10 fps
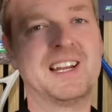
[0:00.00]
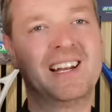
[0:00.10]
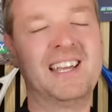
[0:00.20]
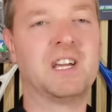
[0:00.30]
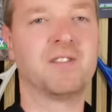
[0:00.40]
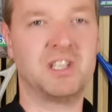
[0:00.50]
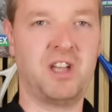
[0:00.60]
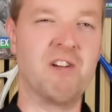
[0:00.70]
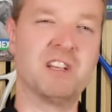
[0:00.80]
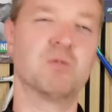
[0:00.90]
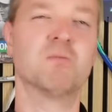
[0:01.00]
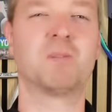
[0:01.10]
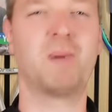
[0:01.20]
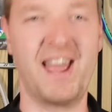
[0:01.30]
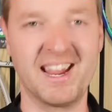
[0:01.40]
a league of its own. It's
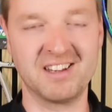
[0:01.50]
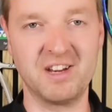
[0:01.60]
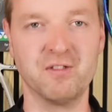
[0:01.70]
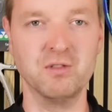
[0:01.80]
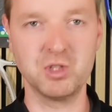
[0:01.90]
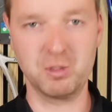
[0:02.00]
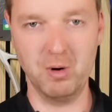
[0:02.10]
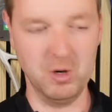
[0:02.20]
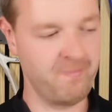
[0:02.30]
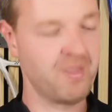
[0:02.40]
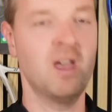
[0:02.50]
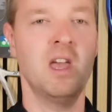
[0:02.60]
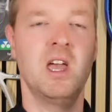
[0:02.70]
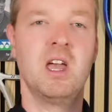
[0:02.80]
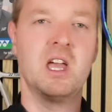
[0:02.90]
almost playing a different sport.
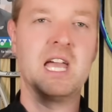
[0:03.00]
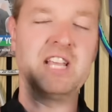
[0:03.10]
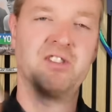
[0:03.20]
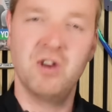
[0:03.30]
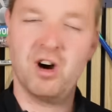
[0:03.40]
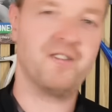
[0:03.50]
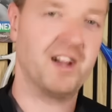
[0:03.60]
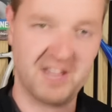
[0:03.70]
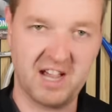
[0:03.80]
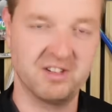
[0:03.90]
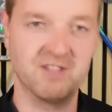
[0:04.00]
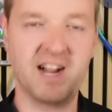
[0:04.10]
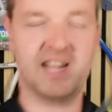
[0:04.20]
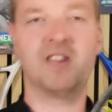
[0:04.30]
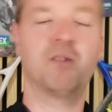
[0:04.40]
It's not a fantastic
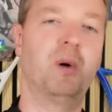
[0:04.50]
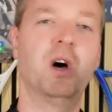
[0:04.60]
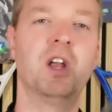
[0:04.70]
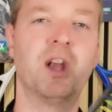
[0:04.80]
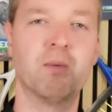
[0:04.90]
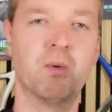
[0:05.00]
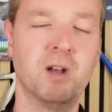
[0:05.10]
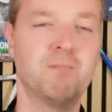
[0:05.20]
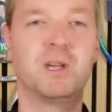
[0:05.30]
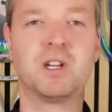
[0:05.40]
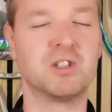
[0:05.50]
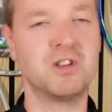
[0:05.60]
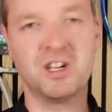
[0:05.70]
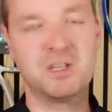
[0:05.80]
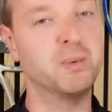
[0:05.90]
racket to put at number one because
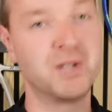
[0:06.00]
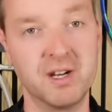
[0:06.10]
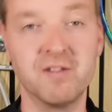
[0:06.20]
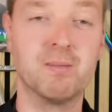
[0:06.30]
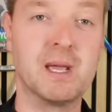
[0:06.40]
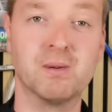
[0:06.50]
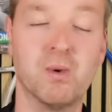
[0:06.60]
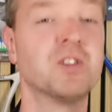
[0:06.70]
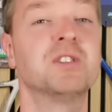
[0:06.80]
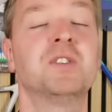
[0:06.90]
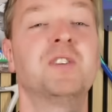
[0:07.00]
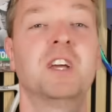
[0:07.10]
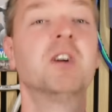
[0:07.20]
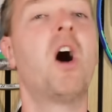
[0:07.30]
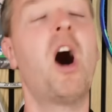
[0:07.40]
90% of the people watching this
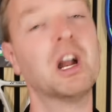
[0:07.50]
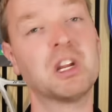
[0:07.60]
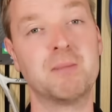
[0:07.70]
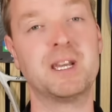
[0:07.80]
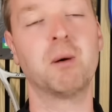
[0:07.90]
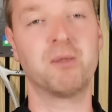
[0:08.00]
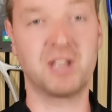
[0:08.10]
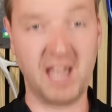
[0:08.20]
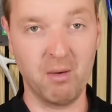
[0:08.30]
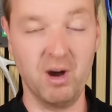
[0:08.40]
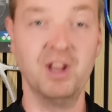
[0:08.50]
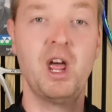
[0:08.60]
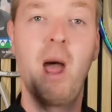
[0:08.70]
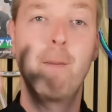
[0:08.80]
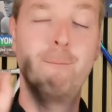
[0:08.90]
video aren't going to be able to get one.
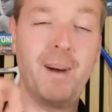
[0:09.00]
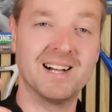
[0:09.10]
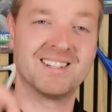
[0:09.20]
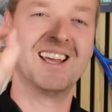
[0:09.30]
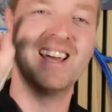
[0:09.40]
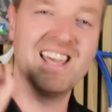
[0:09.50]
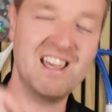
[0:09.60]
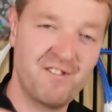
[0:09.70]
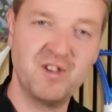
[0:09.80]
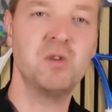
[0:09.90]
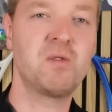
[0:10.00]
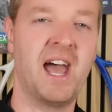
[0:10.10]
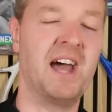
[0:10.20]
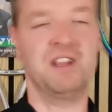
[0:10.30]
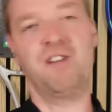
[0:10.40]
But if you
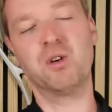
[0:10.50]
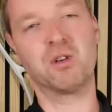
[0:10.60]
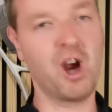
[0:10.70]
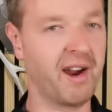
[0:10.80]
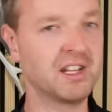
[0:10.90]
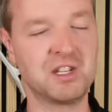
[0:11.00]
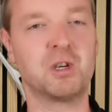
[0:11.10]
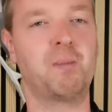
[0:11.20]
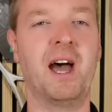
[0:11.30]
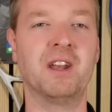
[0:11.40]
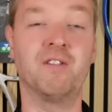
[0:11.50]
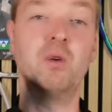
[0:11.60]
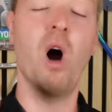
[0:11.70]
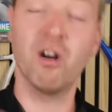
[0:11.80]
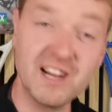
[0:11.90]
can, if you're going to Japan, if
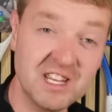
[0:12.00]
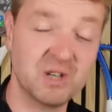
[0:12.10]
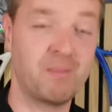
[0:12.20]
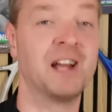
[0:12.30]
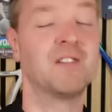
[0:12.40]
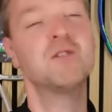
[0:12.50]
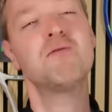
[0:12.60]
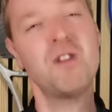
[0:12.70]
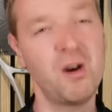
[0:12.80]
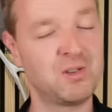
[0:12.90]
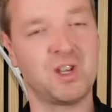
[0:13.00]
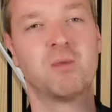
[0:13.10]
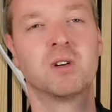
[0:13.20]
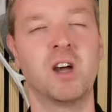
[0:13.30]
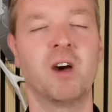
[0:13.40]
you are in Japan, if you know
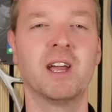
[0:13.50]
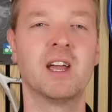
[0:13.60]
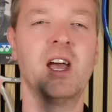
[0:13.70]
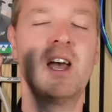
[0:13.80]
someone going,